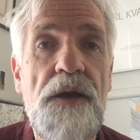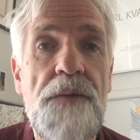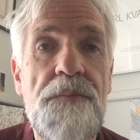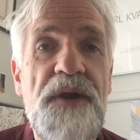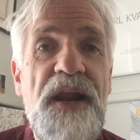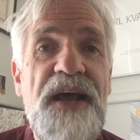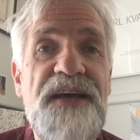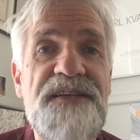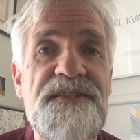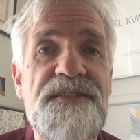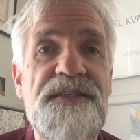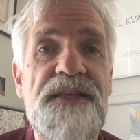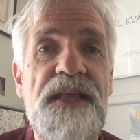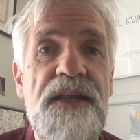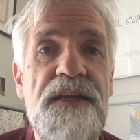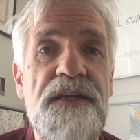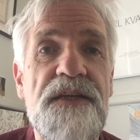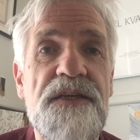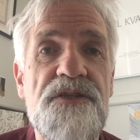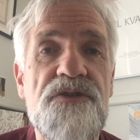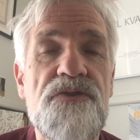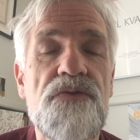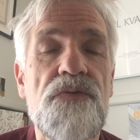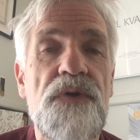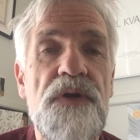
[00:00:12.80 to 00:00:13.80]
I'm an
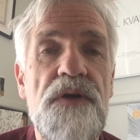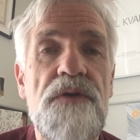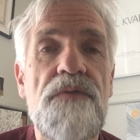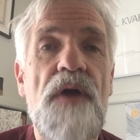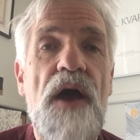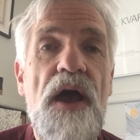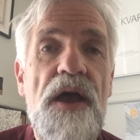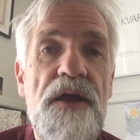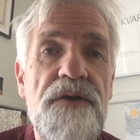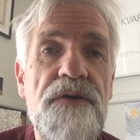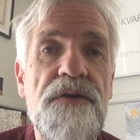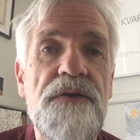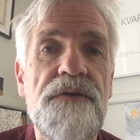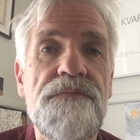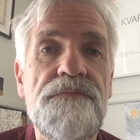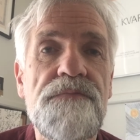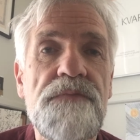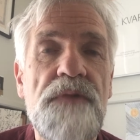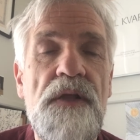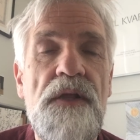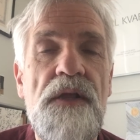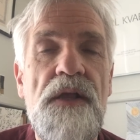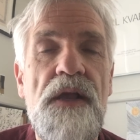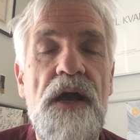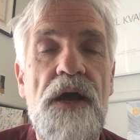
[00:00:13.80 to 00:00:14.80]
Icelandic screenwriter.
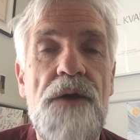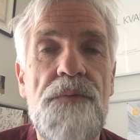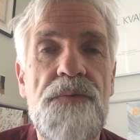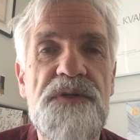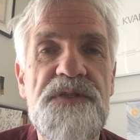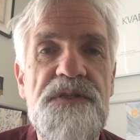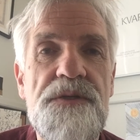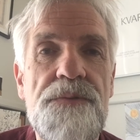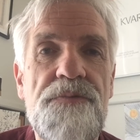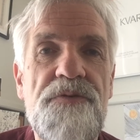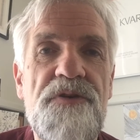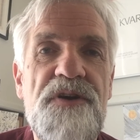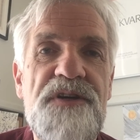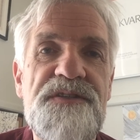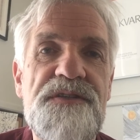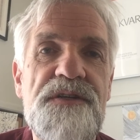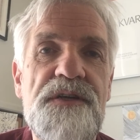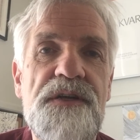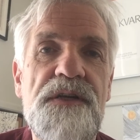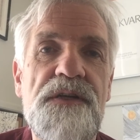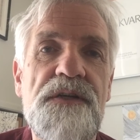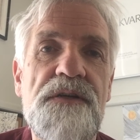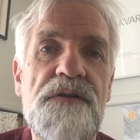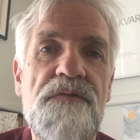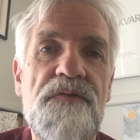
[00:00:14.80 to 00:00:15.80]
I was the
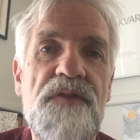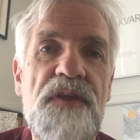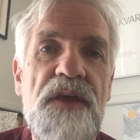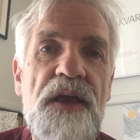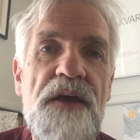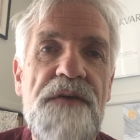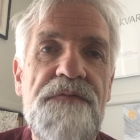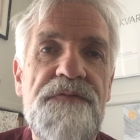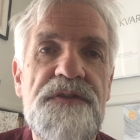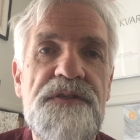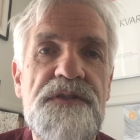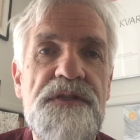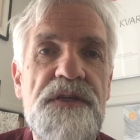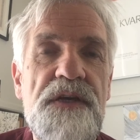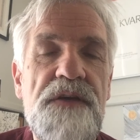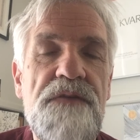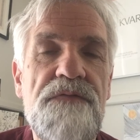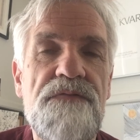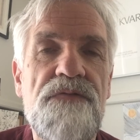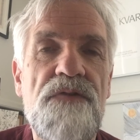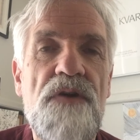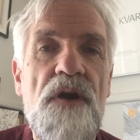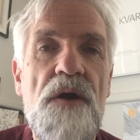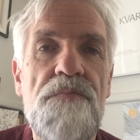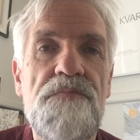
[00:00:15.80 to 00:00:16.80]
president of the FSE
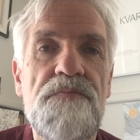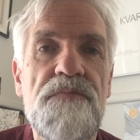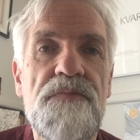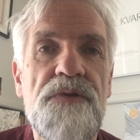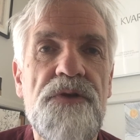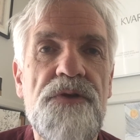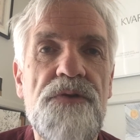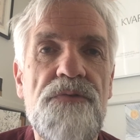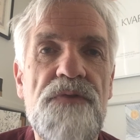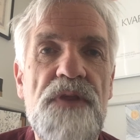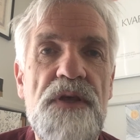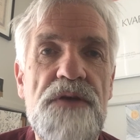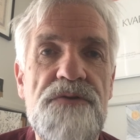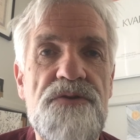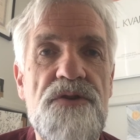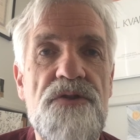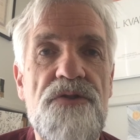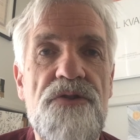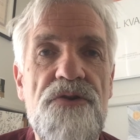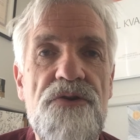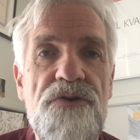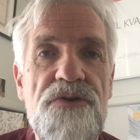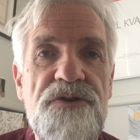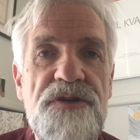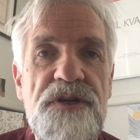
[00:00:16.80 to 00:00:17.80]
from
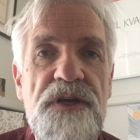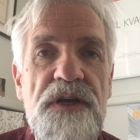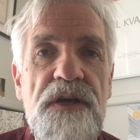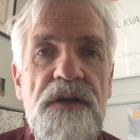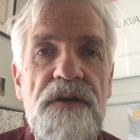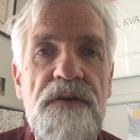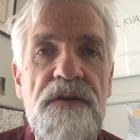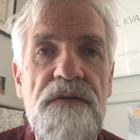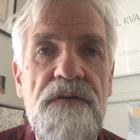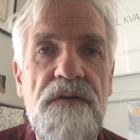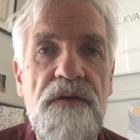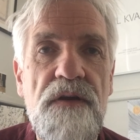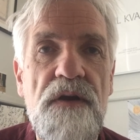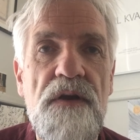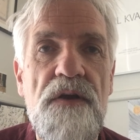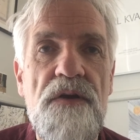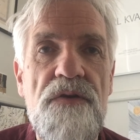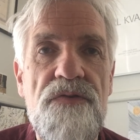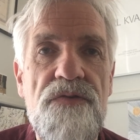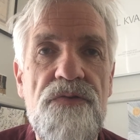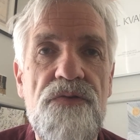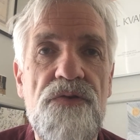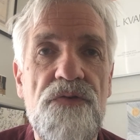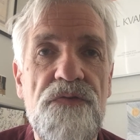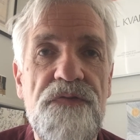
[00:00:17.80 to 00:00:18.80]
2013
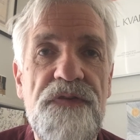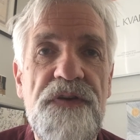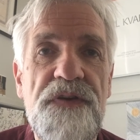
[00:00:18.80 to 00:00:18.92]
through